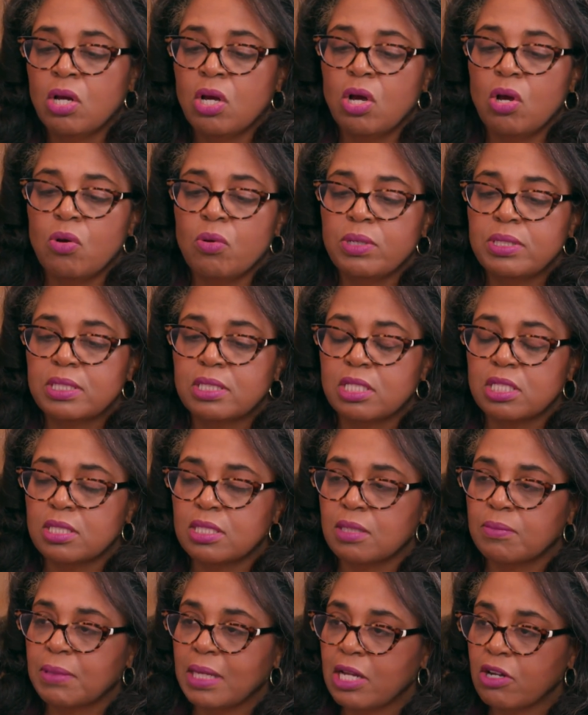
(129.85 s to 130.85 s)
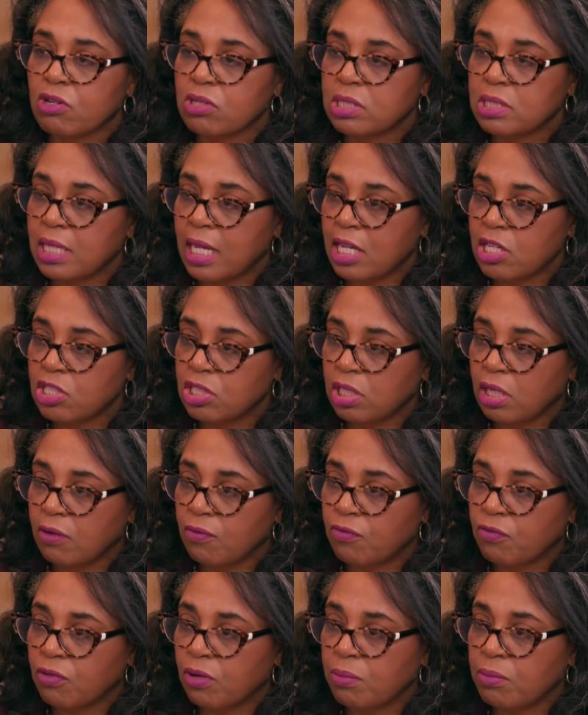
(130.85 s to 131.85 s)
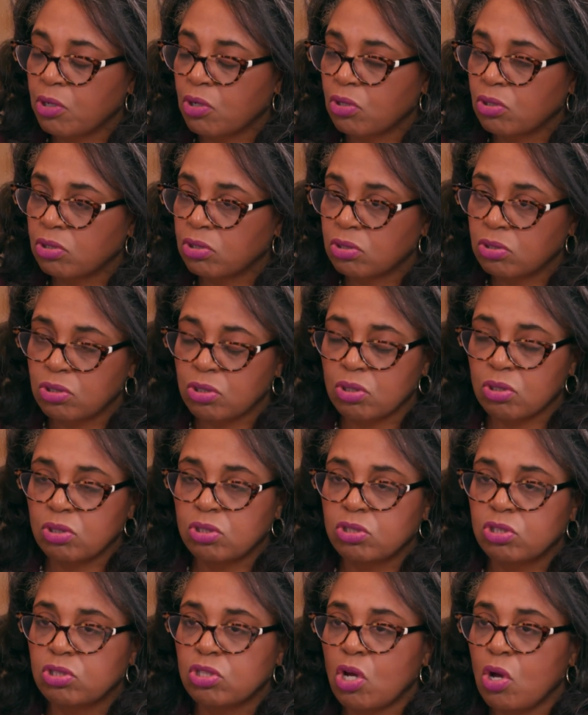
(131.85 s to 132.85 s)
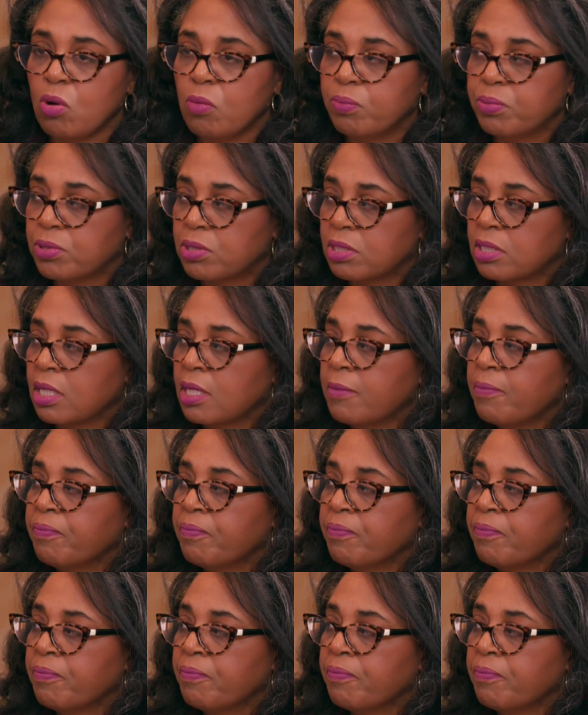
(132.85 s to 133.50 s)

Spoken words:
oh, it's just some irritation from your soaps,